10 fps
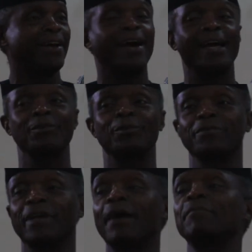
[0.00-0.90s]
I don't,
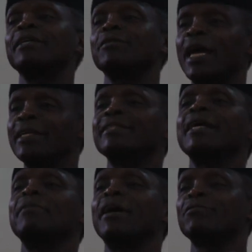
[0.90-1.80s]
I mean,
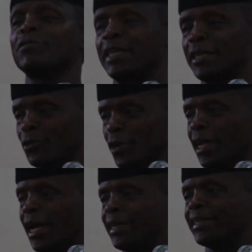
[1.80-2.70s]
anytime I have to say
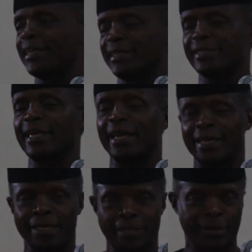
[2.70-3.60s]
Royal Highness, I
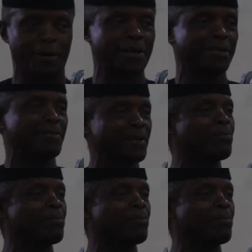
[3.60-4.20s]
get stuck.